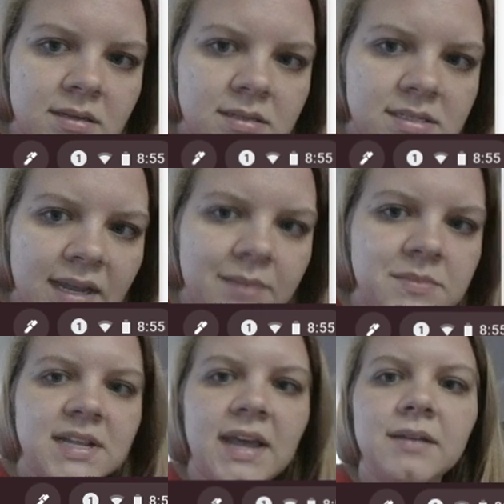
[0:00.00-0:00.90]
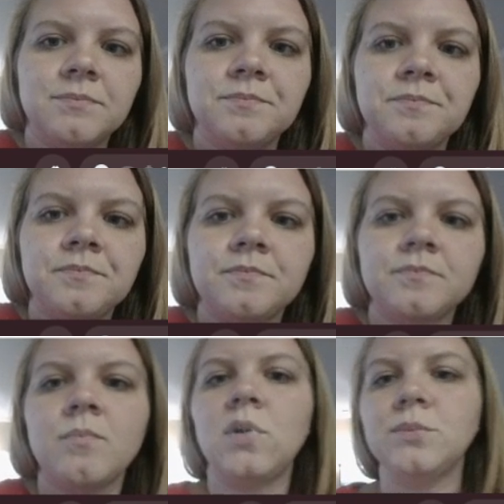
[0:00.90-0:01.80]
times m.
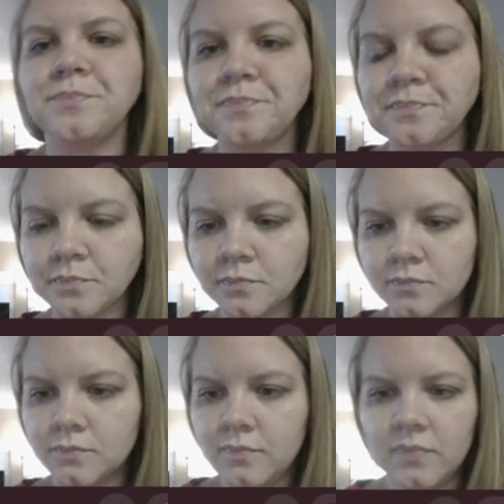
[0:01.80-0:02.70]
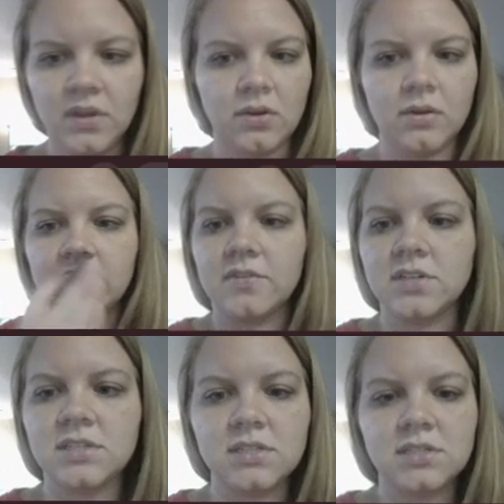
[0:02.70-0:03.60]
Boom. You can
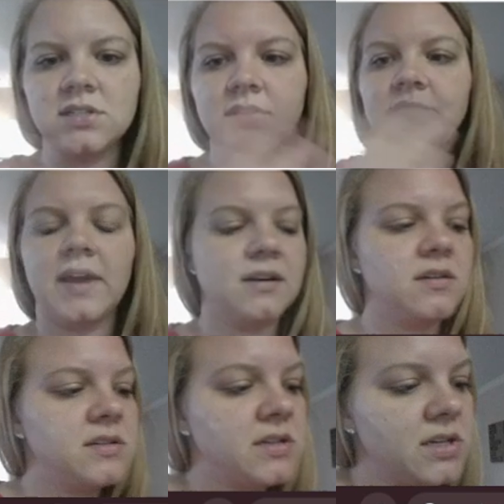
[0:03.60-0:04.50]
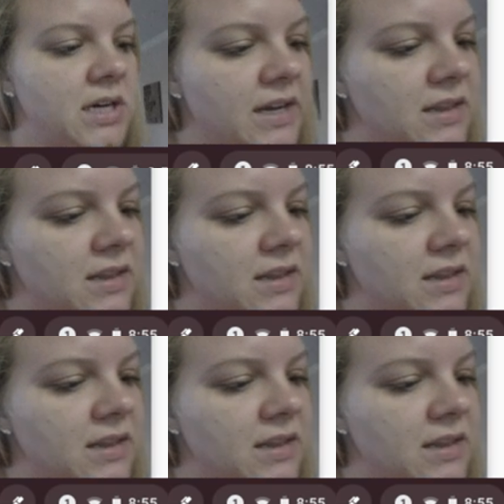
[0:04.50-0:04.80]
reverse the 2 factors and you're going to